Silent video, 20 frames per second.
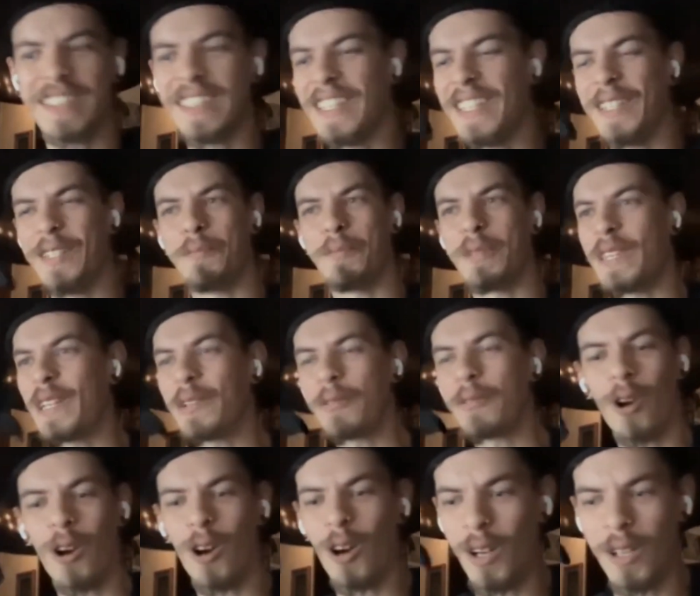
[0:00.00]
and then, but they
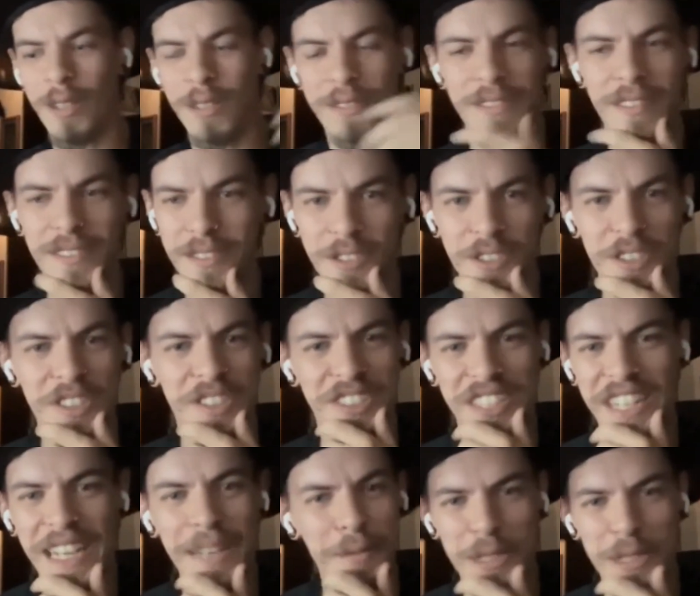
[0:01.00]
were all just
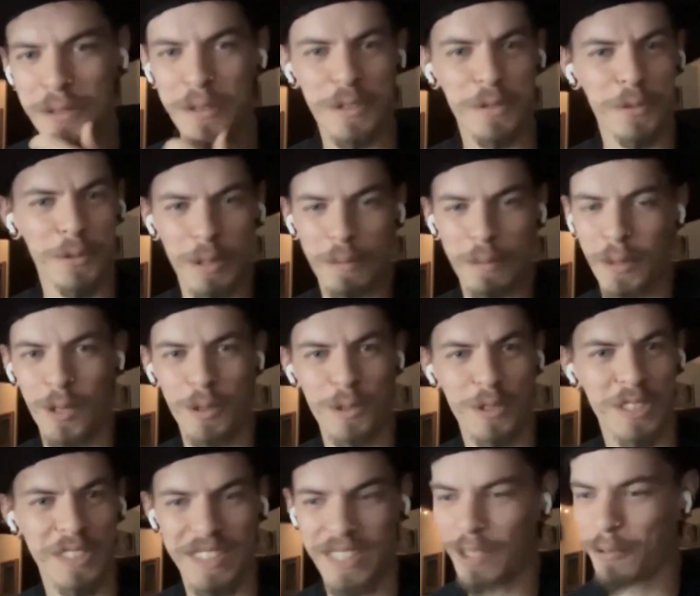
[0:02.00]
jamming to Assorted
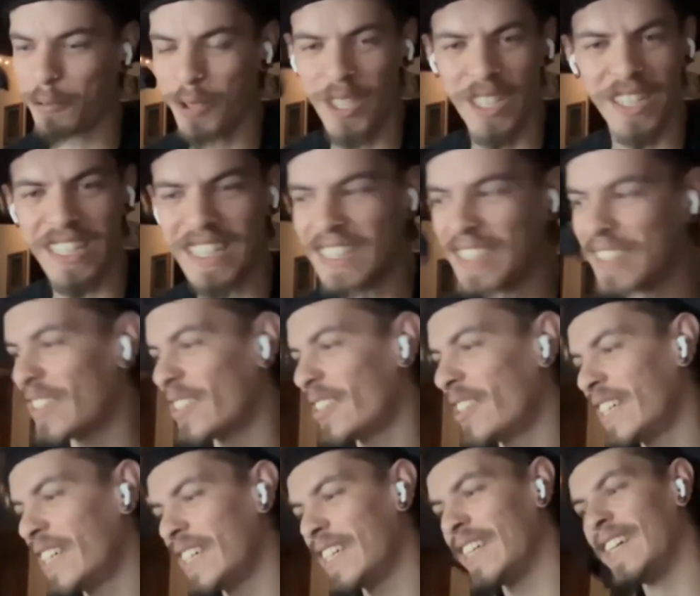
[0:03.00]
Potions, like really into
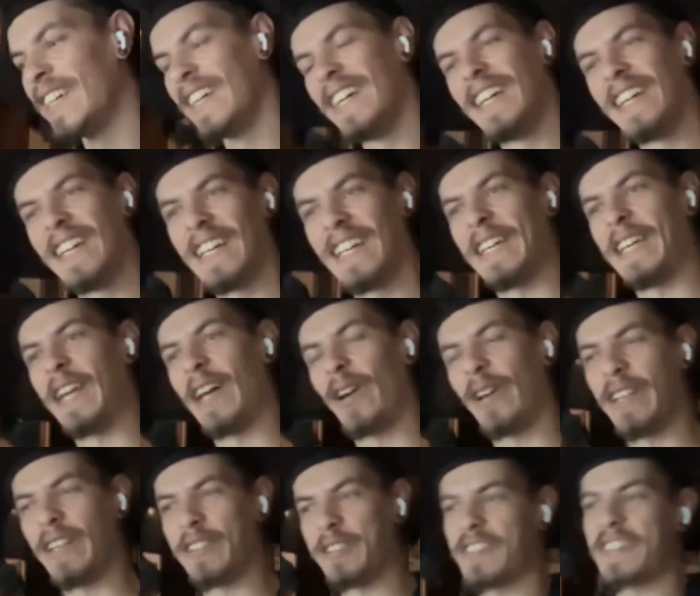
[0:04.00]
it, you know,
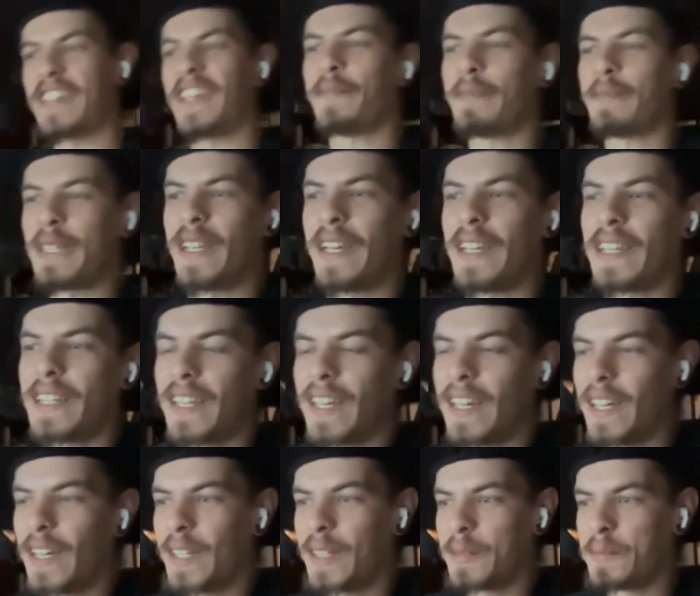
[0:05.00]
and it just gave me like,
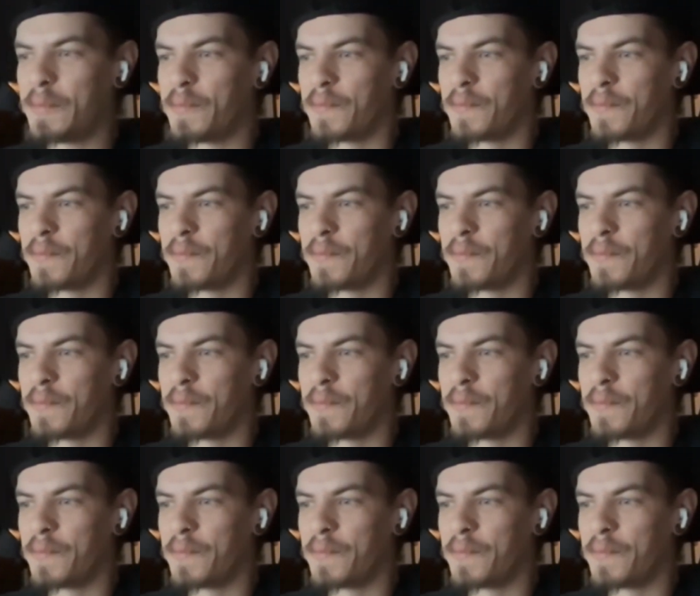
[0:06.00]
yeah,